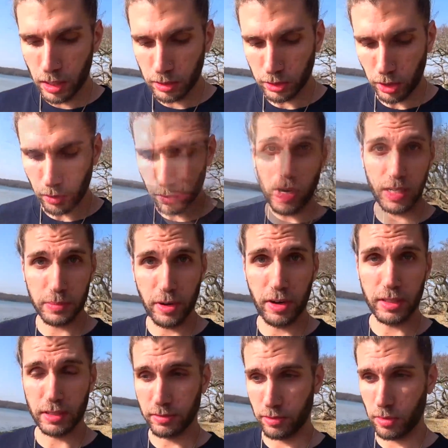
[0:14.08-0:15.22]
So my
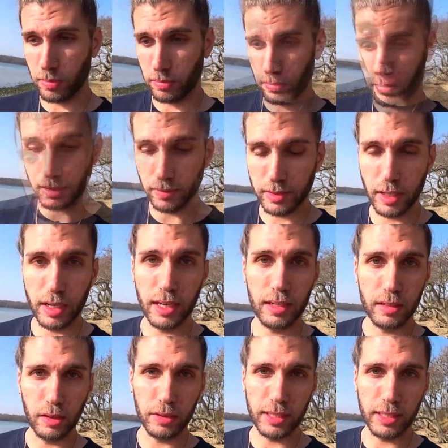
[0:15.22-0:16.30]
experience and from things I've studied and